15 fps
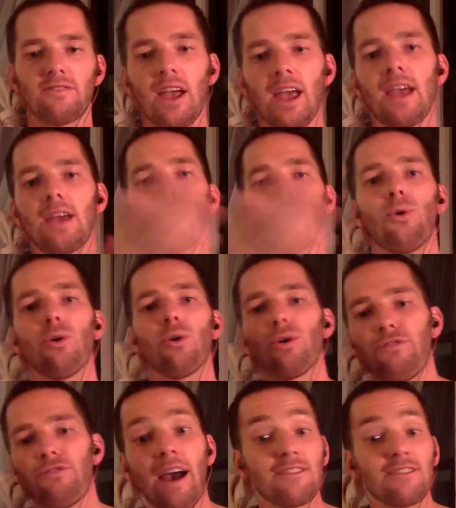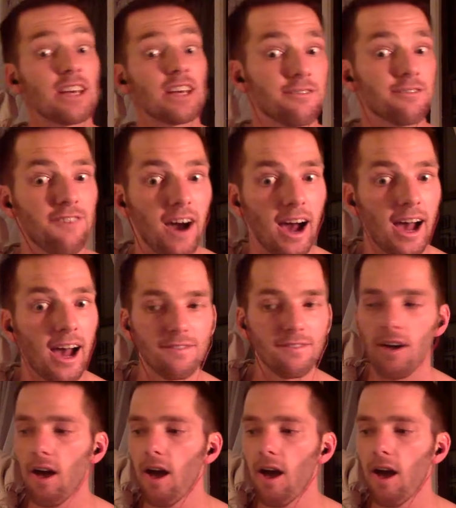8 or 5 sets of 5,